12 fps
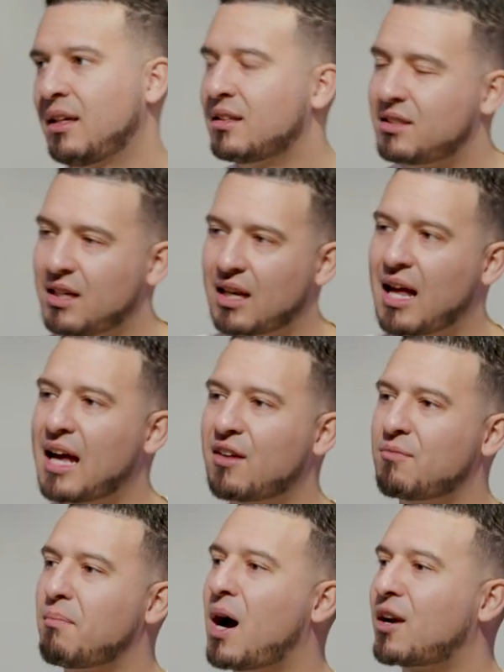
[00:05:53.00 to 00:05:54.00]
See, a lot
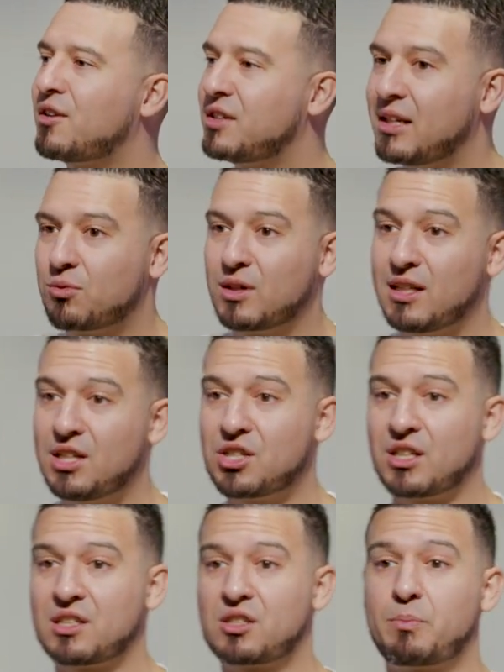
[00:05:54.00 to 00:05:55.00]
of modern day
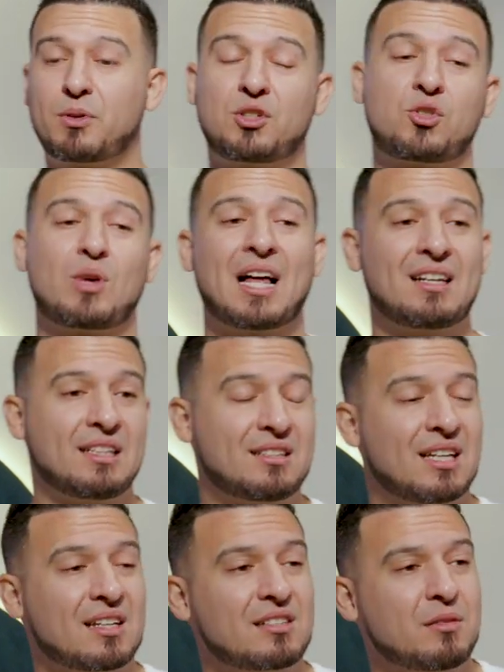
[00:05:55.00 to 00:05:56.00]
religion and spirituality
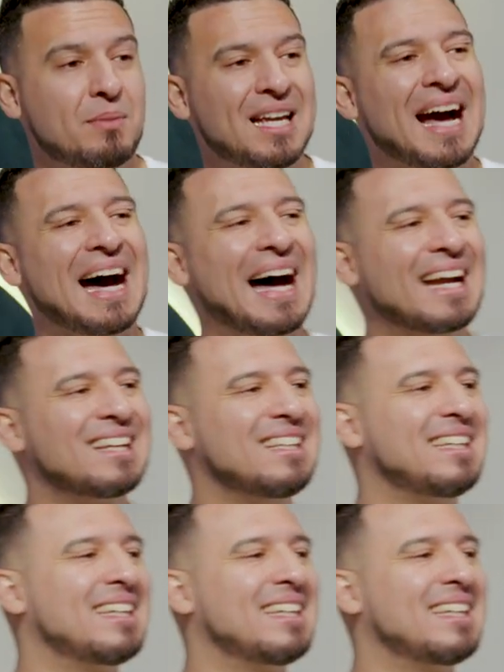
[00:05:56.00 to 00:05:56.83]
tends to be highly